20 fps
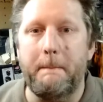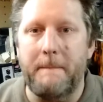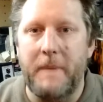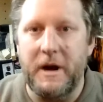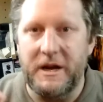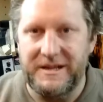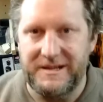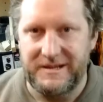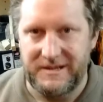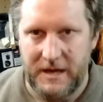
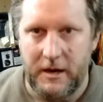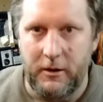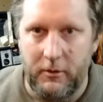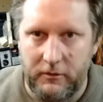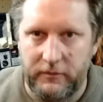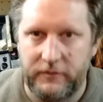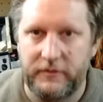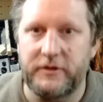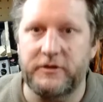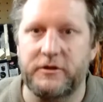
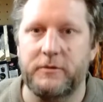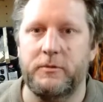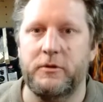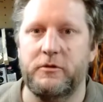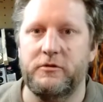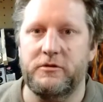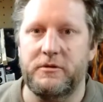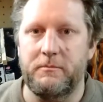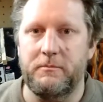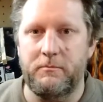myself, as
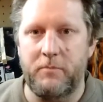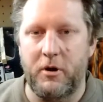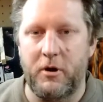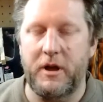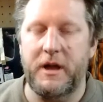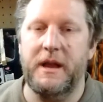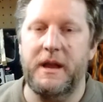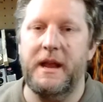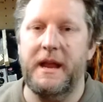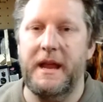opposed to
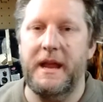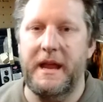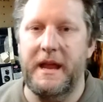buying it